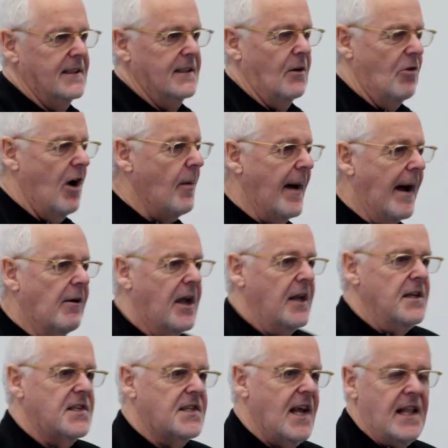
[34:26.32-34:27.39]
Rob, how can
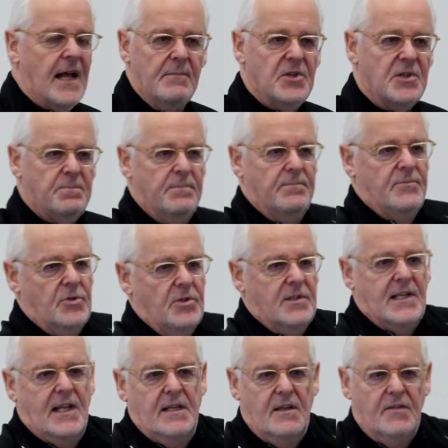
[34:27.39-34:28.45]
you say that? I'm just
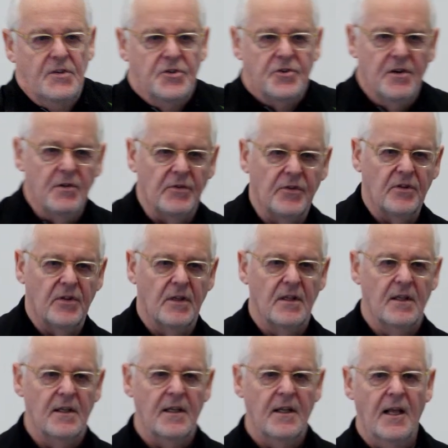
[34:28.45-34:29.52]
telling you the truth.
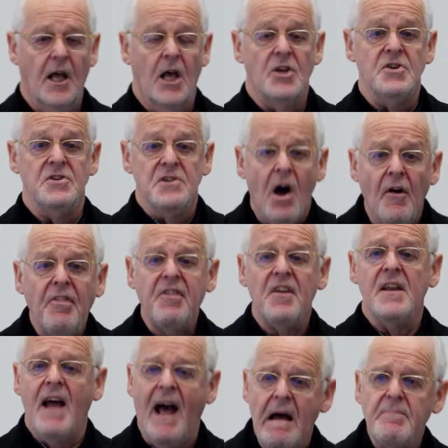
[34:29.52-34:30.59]

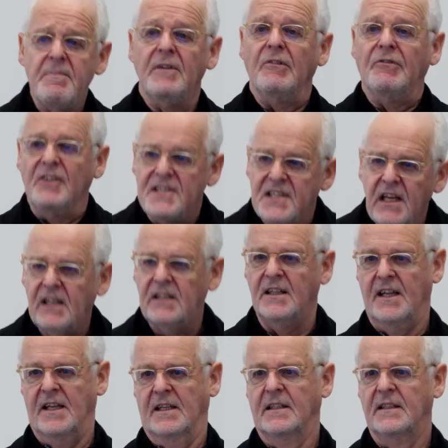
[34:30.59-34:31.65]
Nothing happened physically.